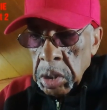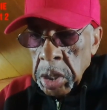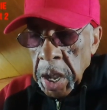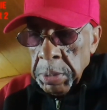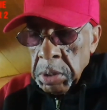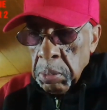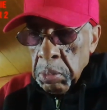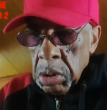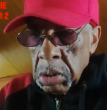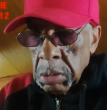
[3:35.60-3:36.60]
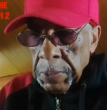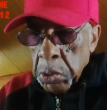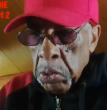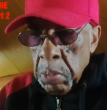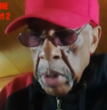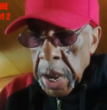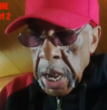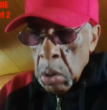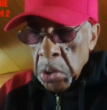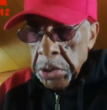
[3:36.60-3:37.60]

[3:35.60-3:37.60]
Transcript: his tapes and books remain